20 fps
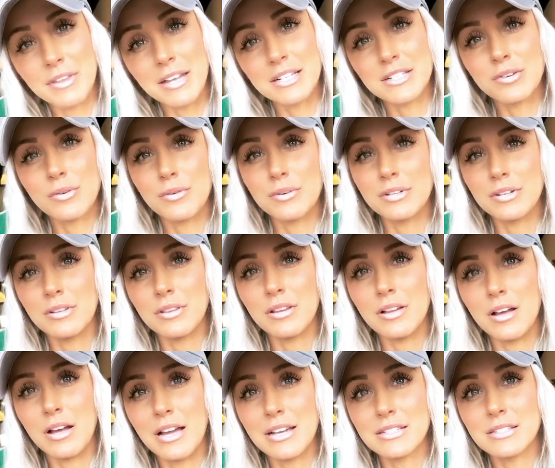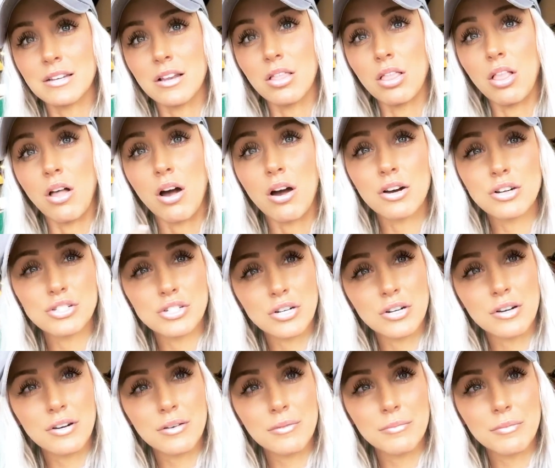that's going to last long
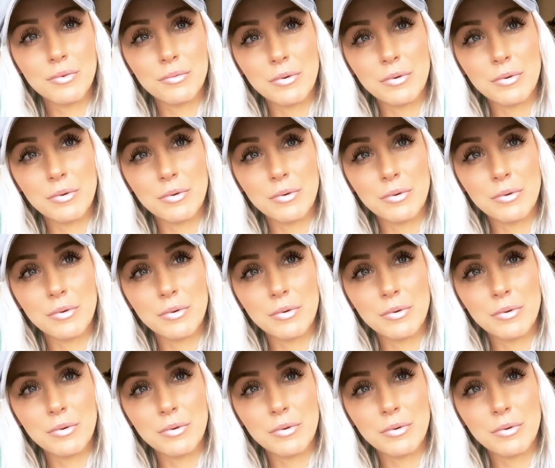term